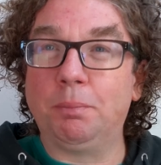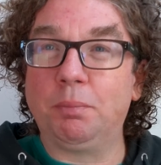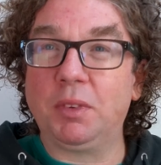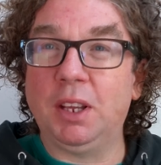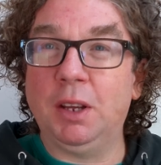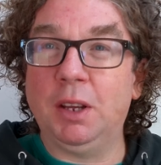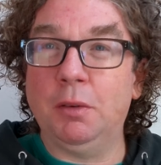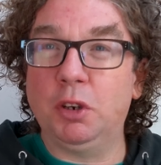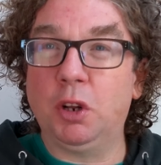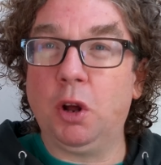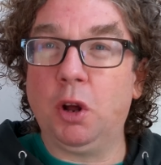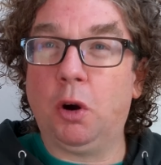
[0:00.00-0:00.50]

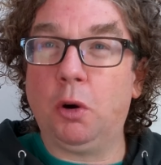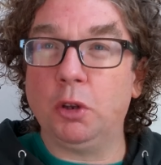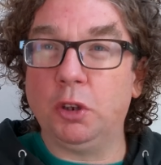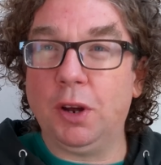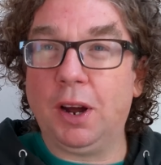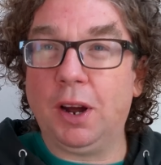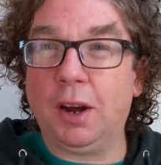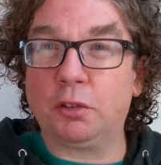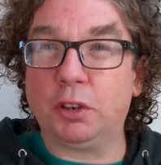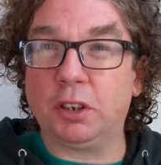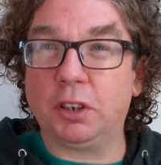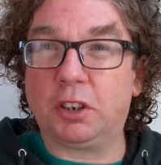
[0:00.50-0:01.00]
even though you
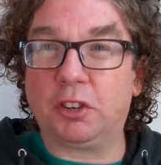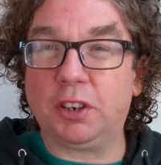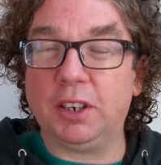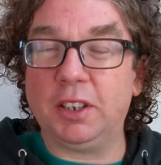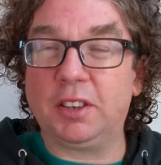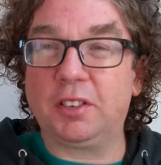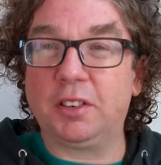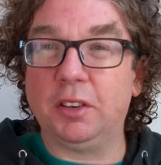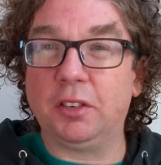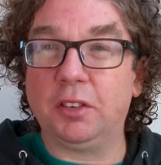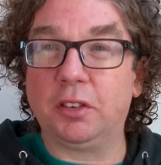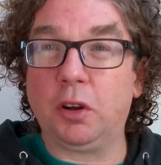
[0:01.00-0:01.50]
have the
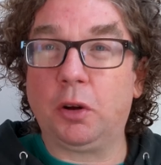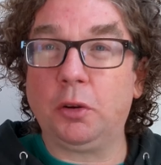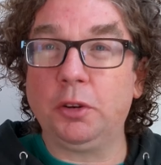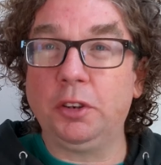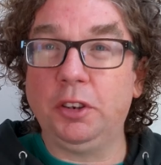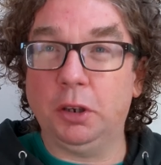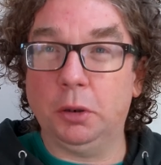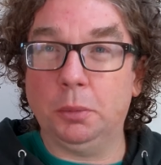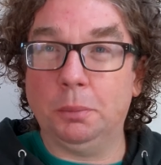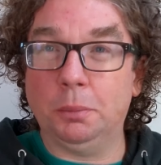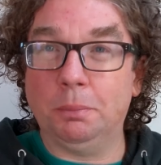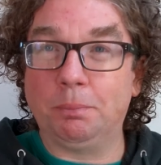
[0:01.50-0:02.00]
crystals on
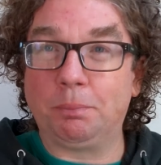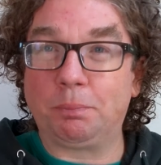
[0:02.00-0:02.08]
you.